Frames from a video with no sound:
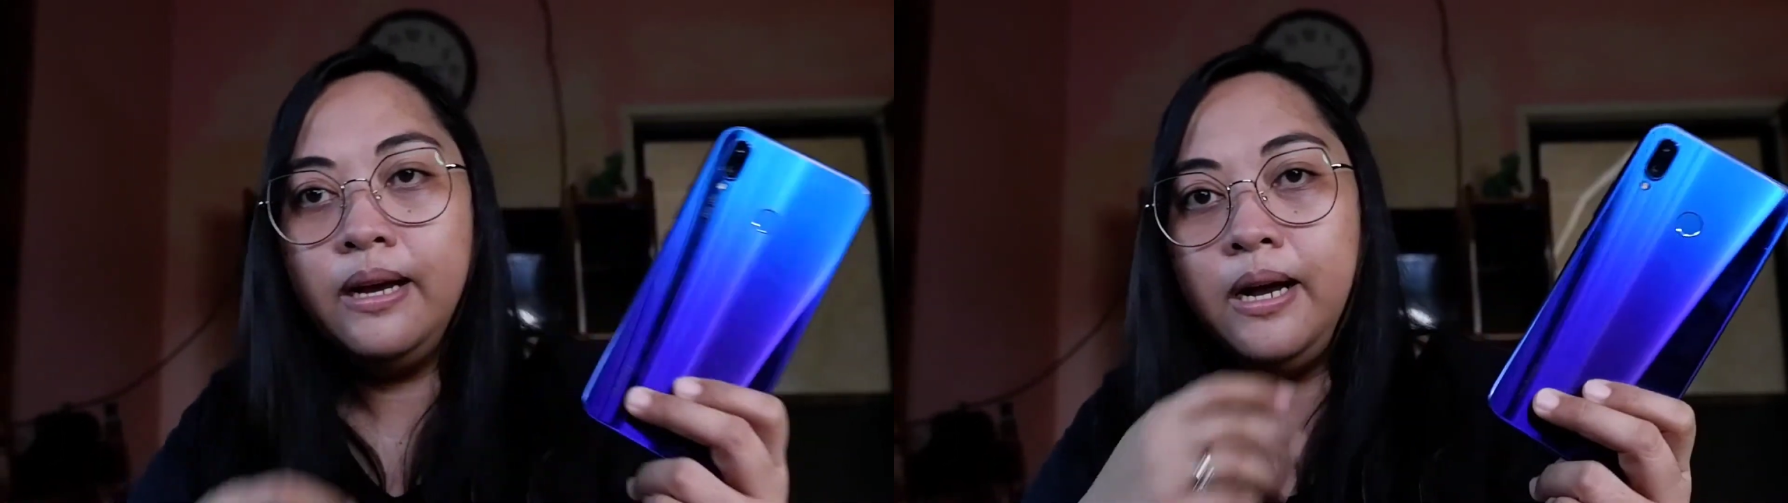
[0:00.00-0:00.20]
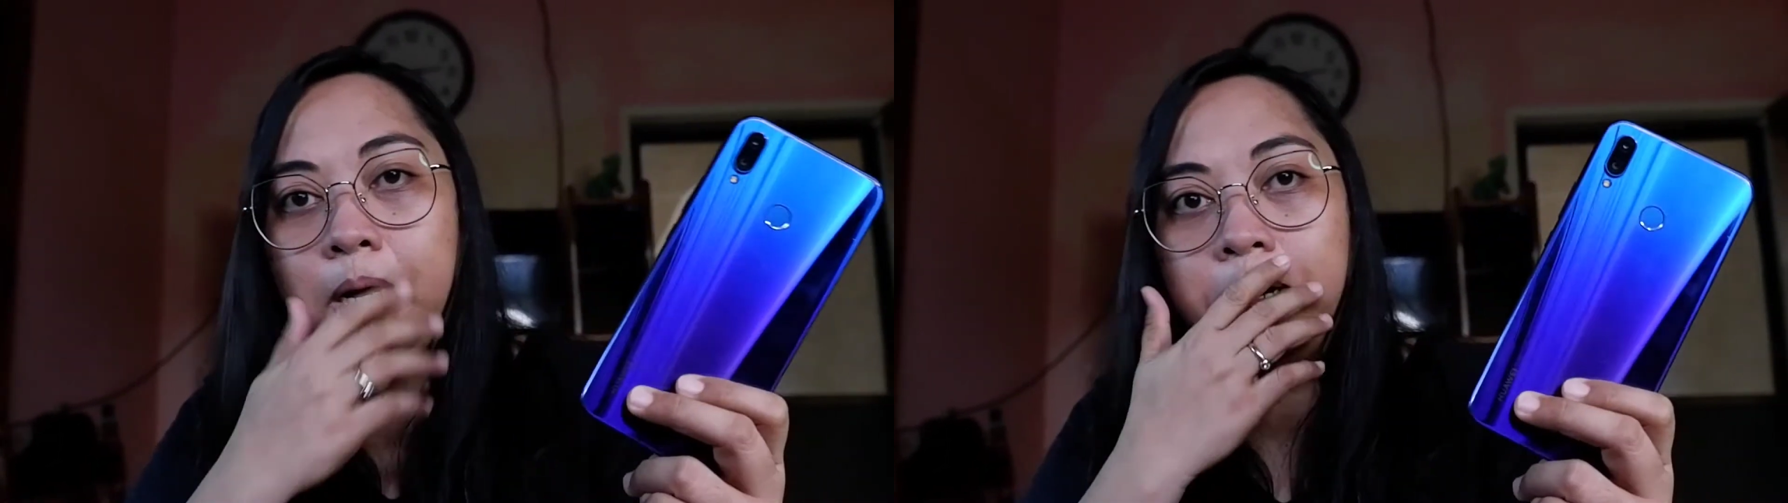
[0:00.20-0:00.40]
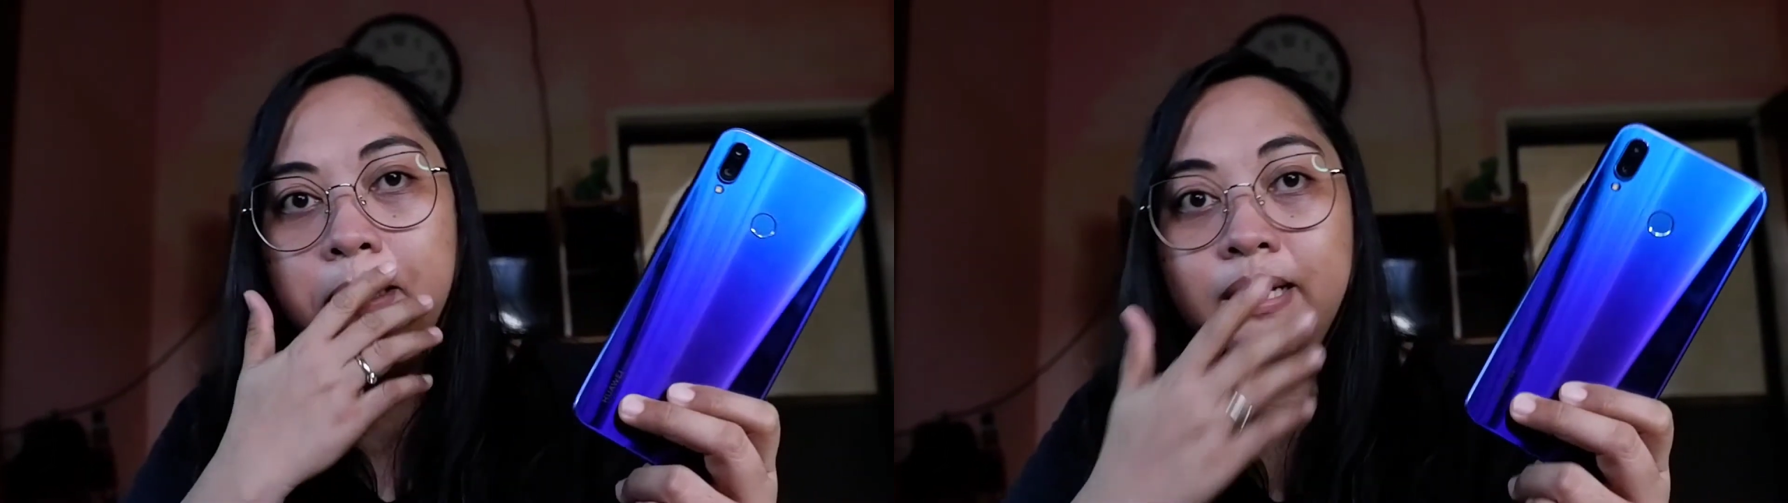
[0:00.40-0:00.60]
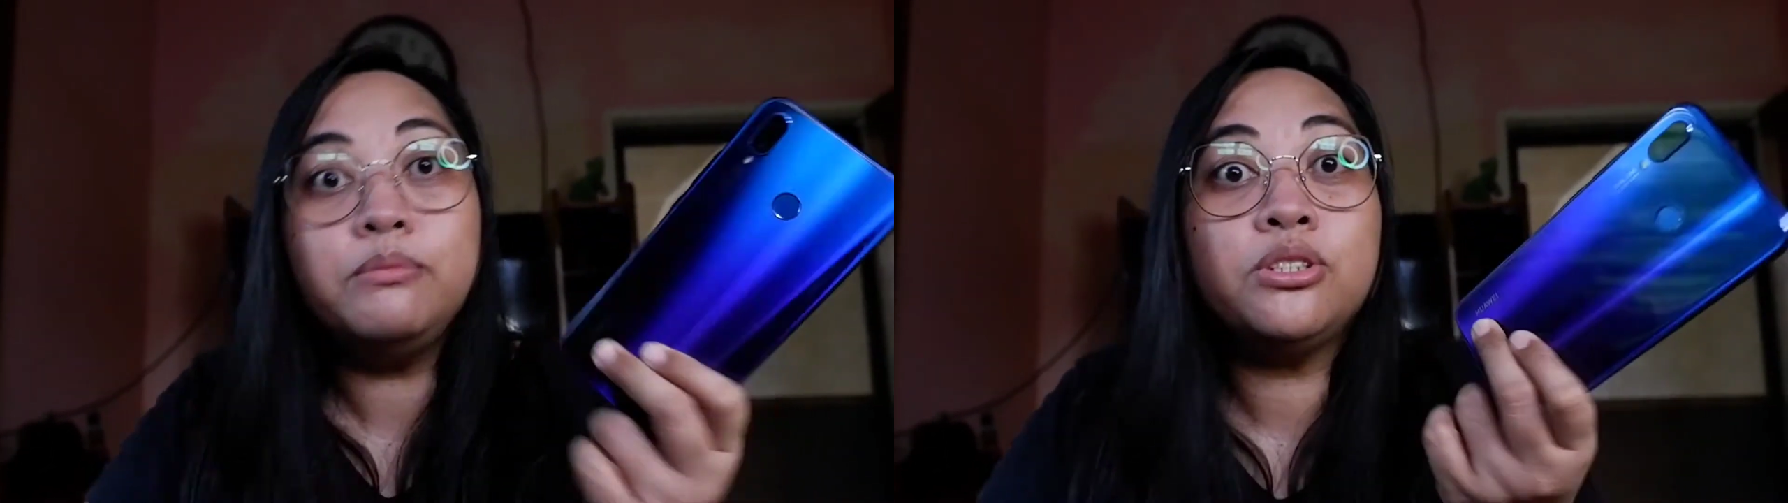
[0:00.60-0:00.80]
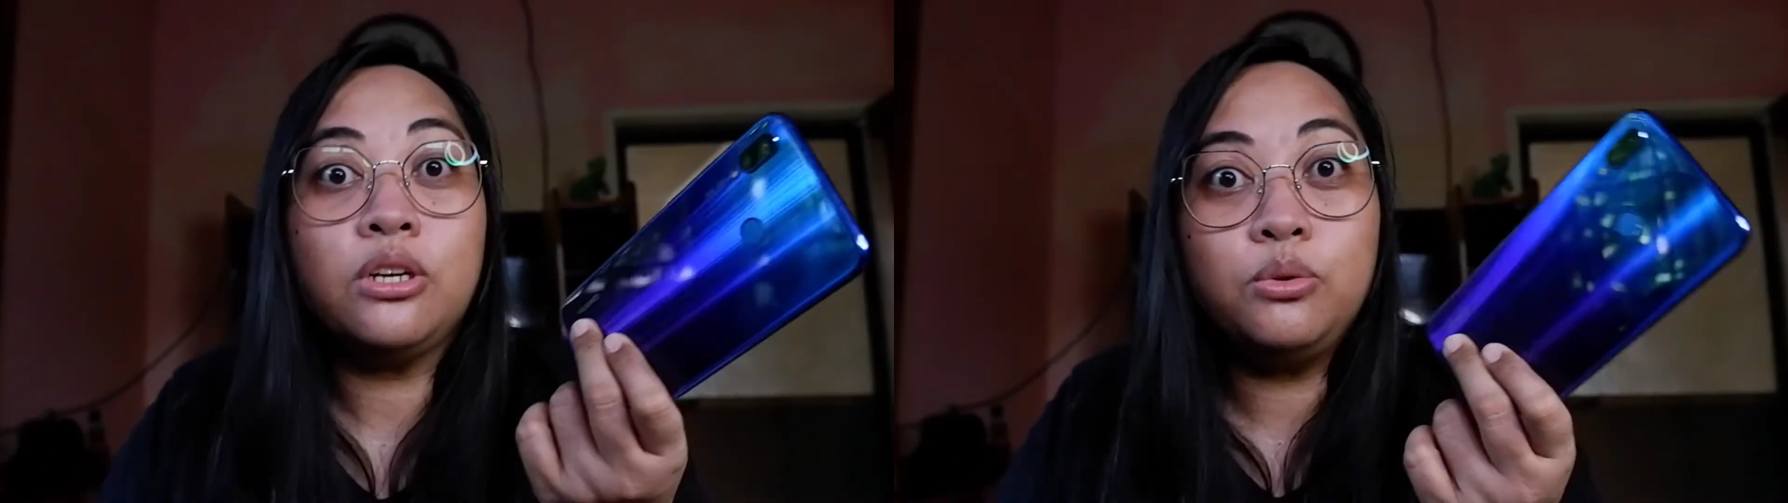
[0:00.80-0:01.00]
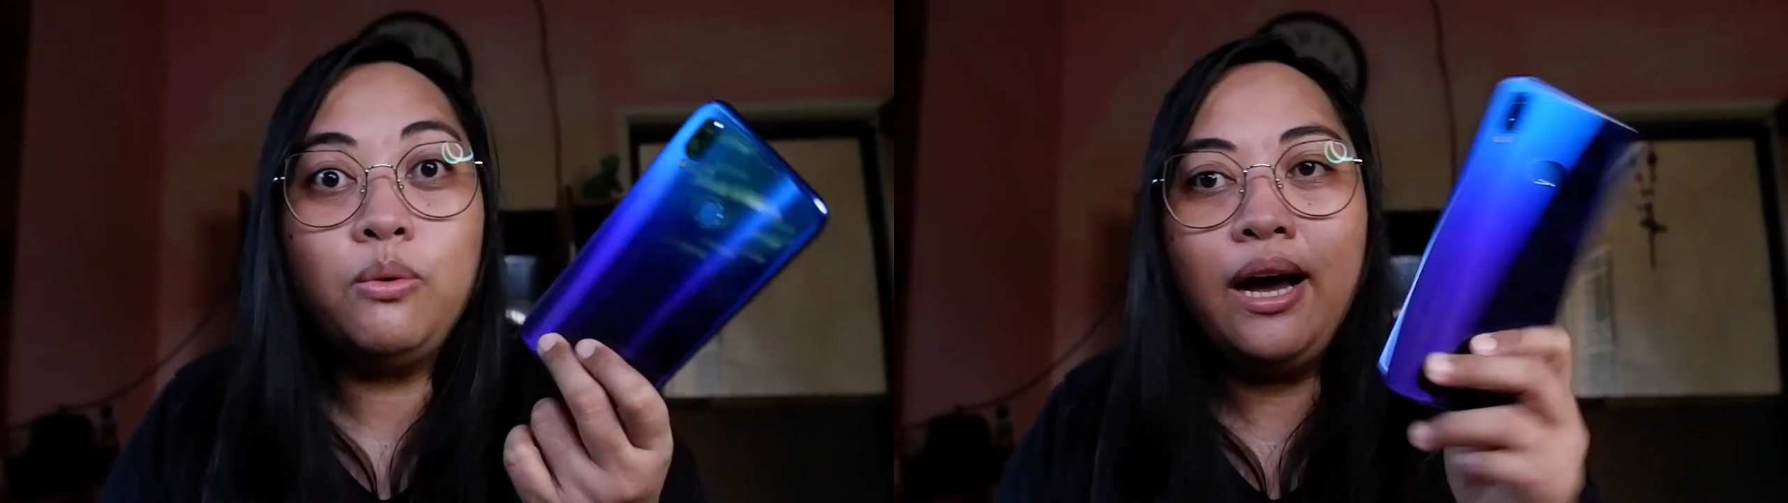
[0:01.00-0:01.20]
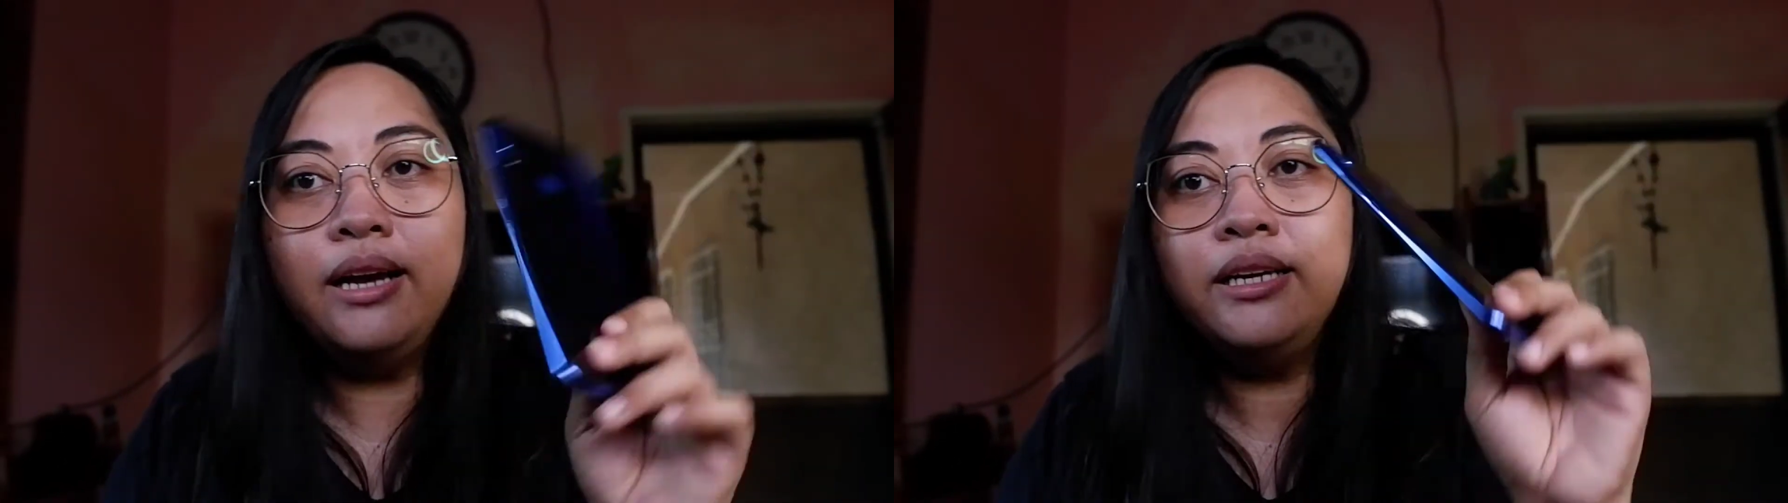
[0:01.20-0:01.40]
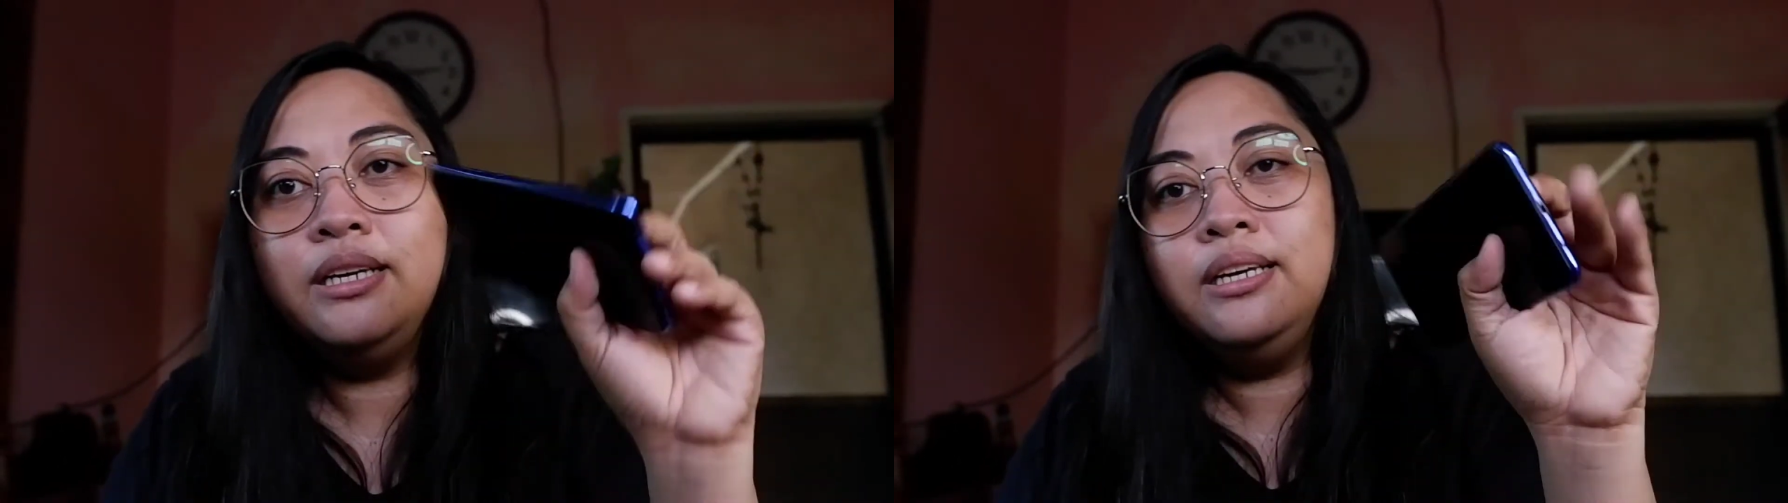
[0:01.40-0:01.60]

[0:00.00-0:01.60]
Let me tell you why.